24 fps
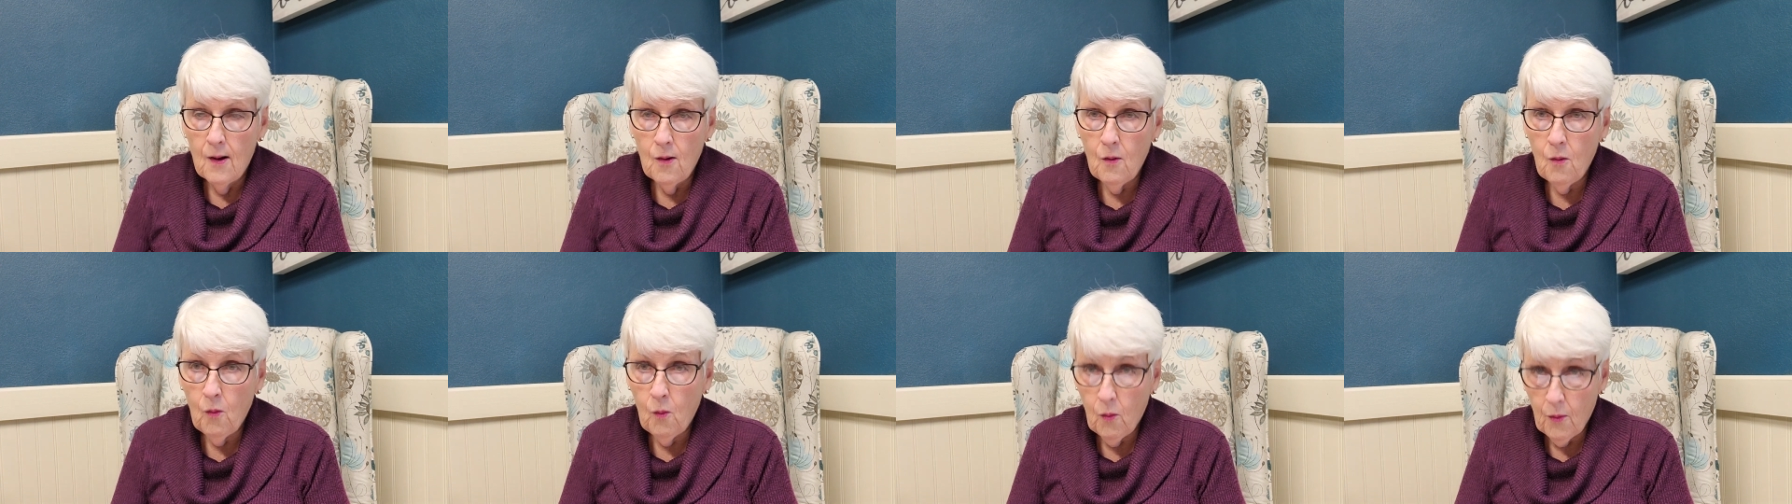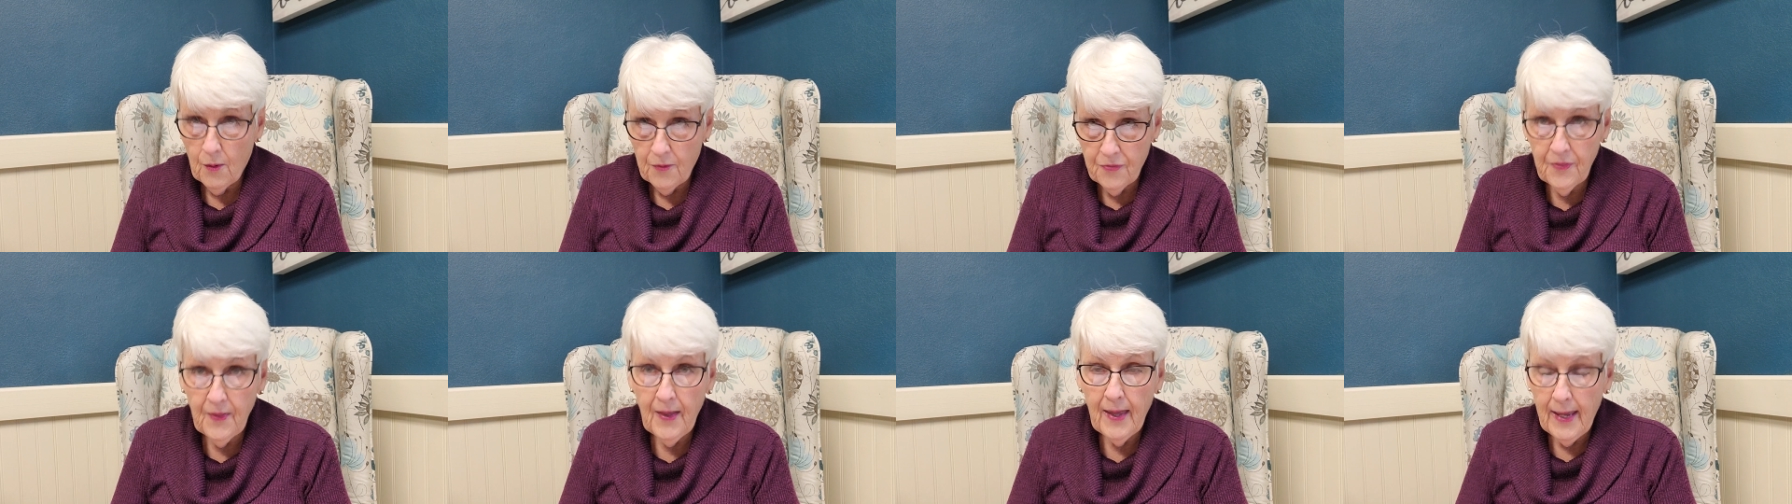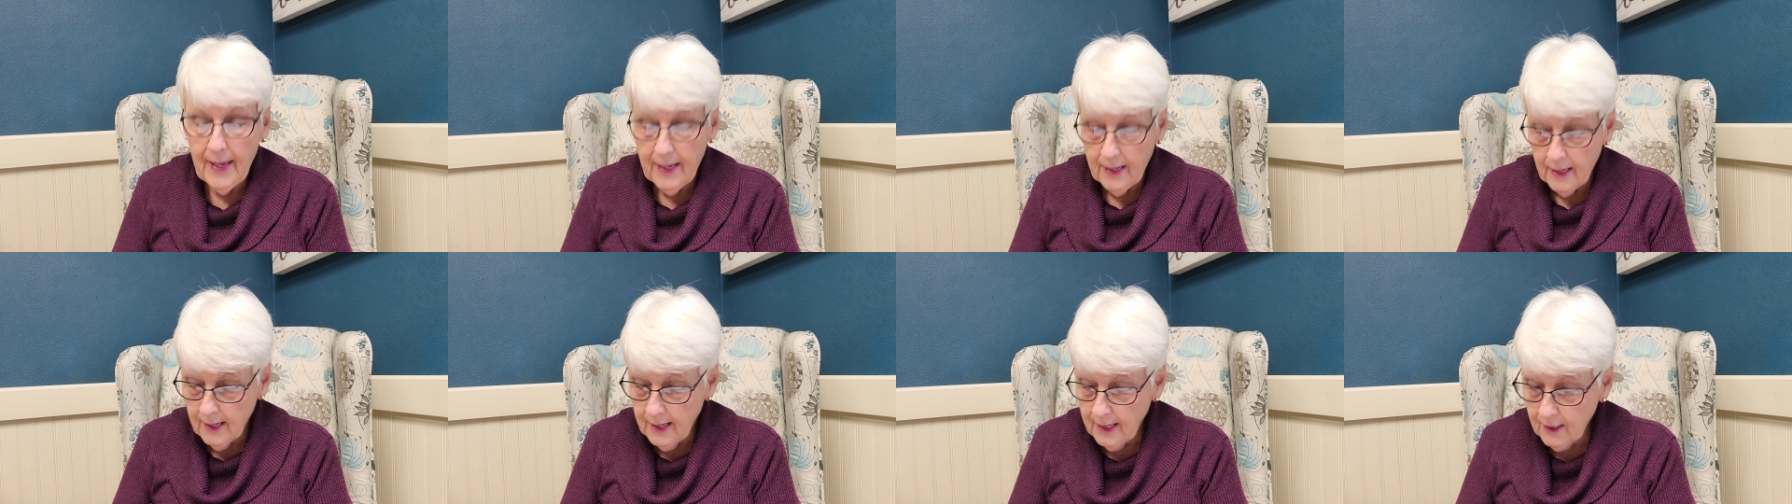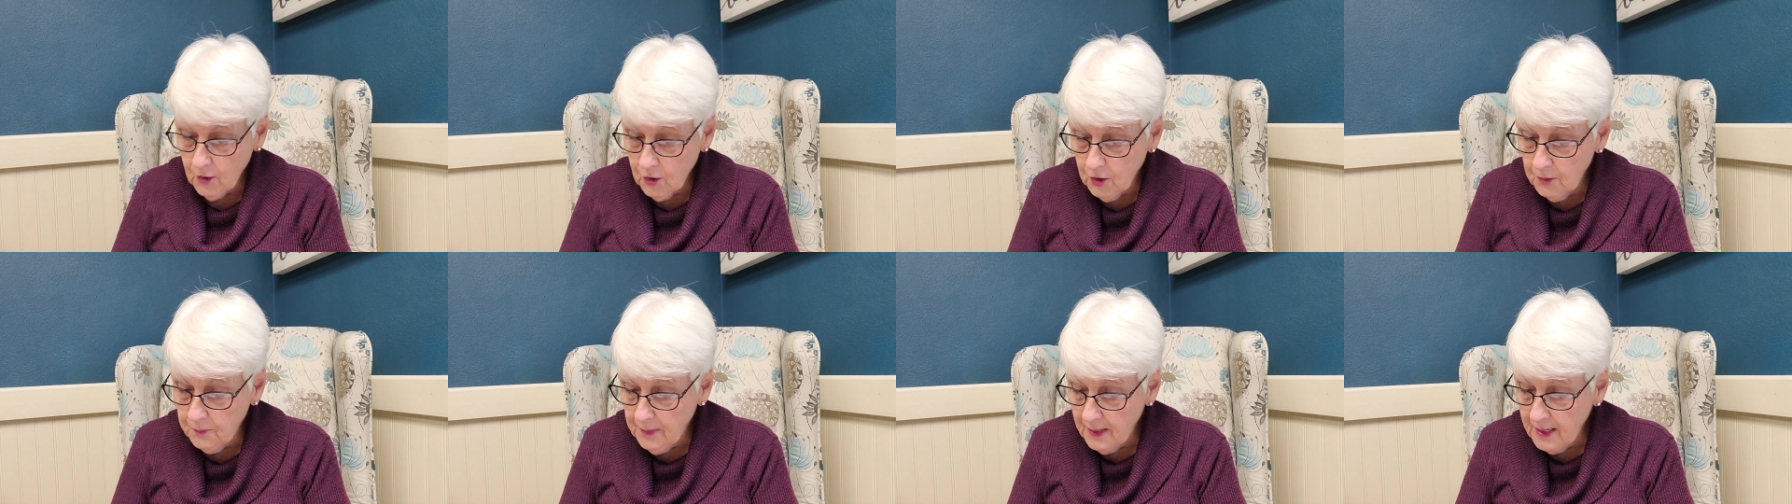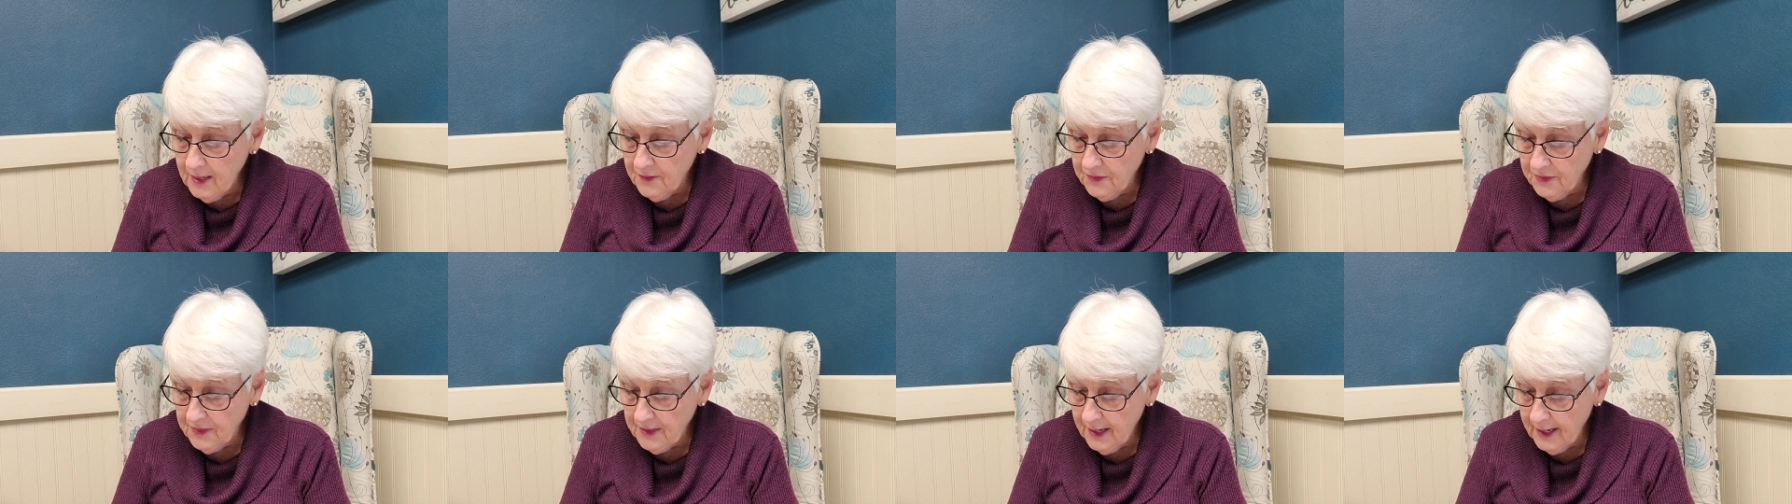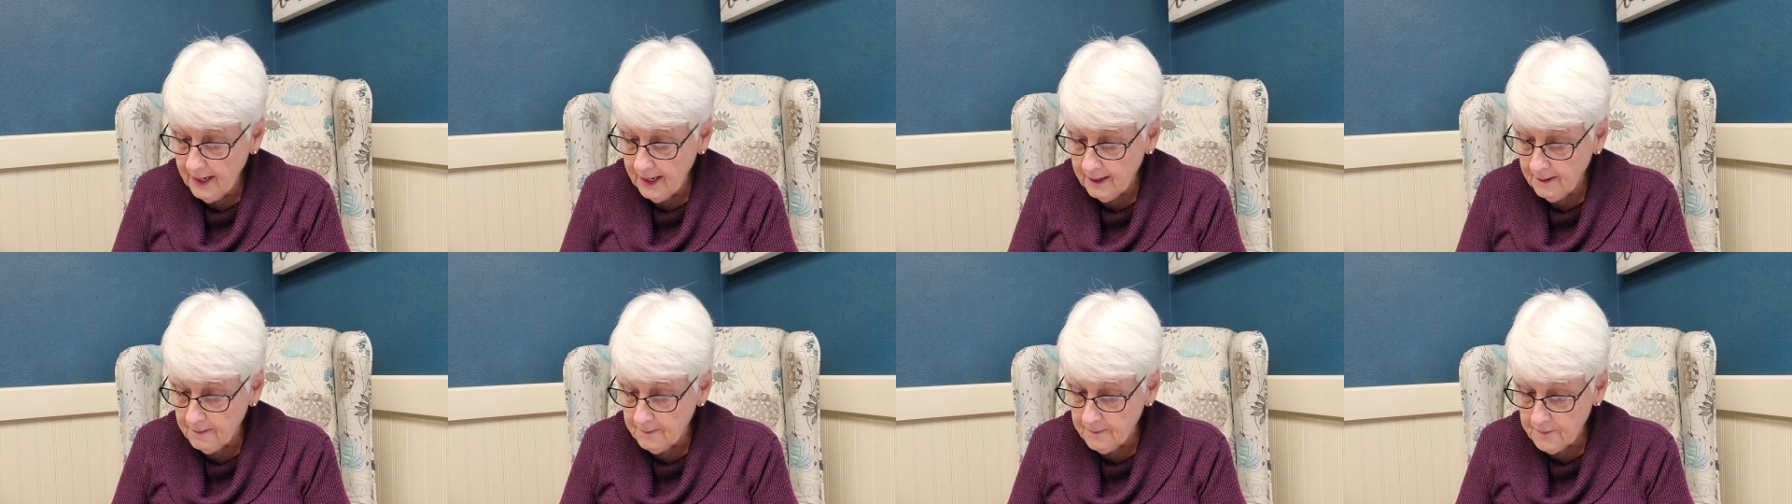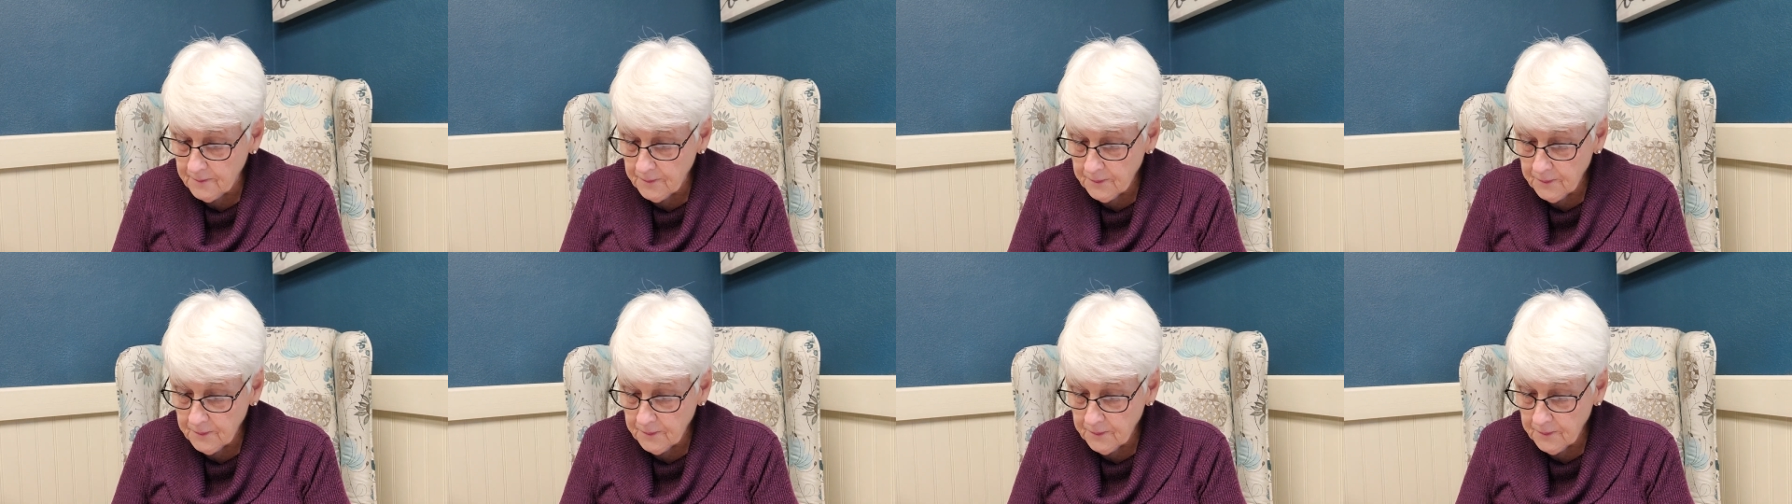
or thing it could be a thing